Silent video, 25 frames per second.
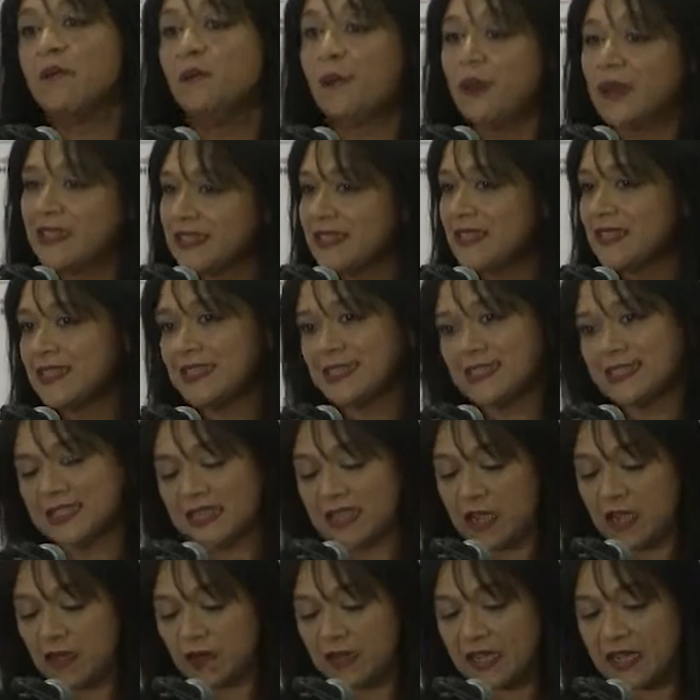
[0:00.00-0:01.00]
businesses
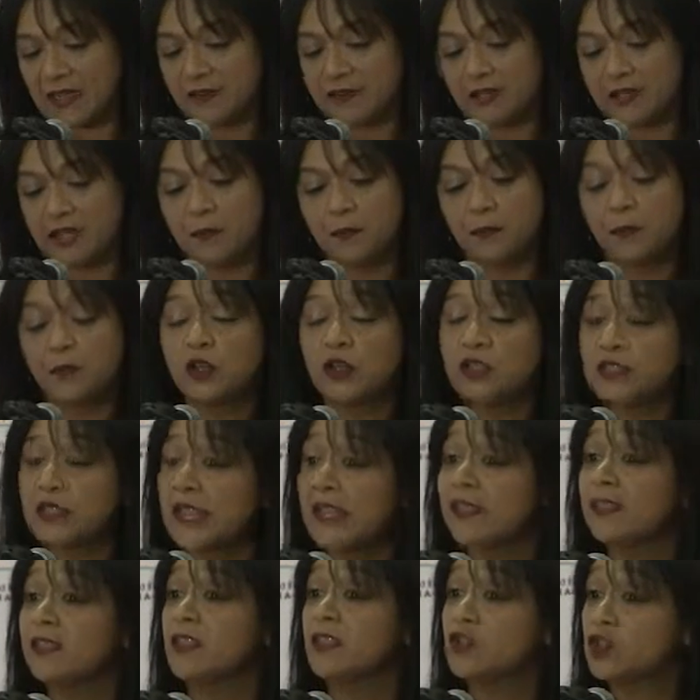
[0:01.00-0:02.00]
in our country,
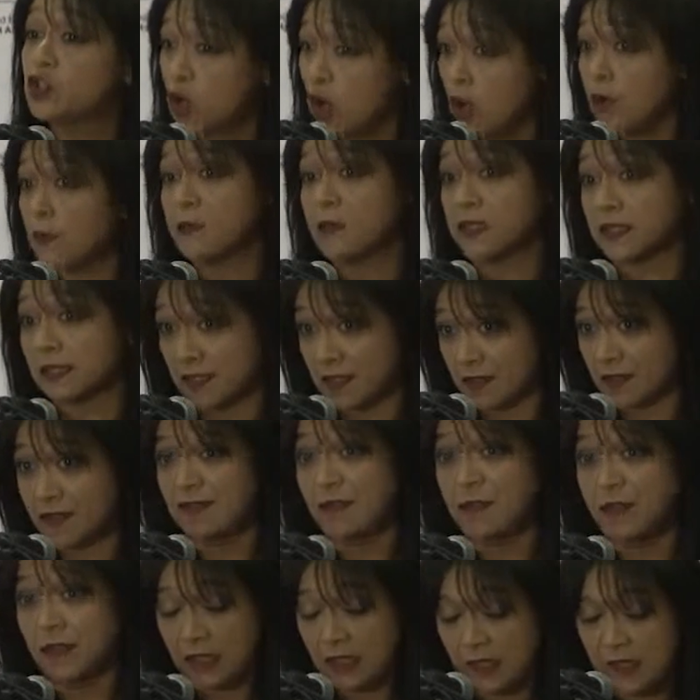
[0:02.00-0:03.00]
protect the jobs
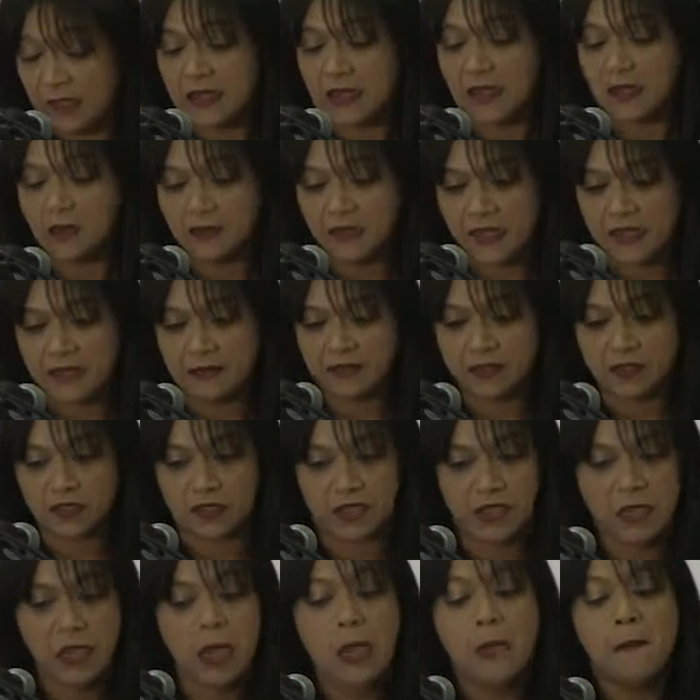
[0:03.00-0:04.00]
in our
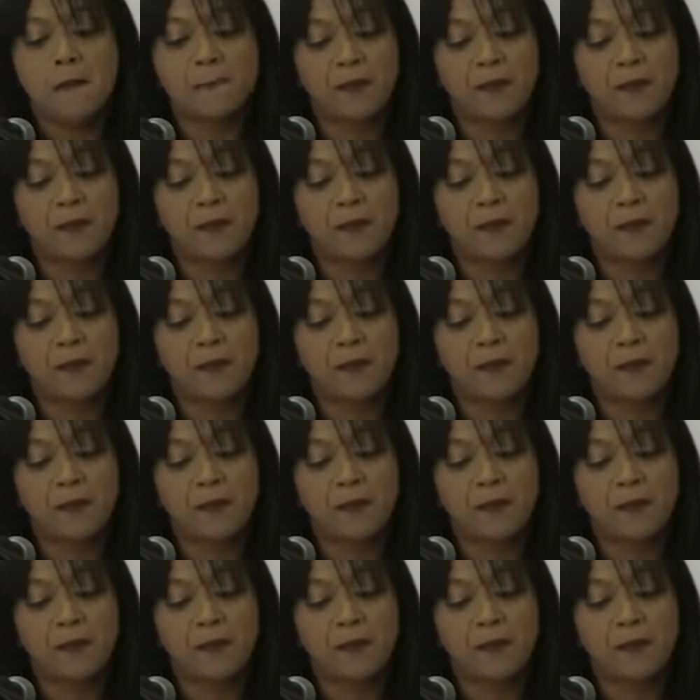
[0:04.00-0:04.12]
country,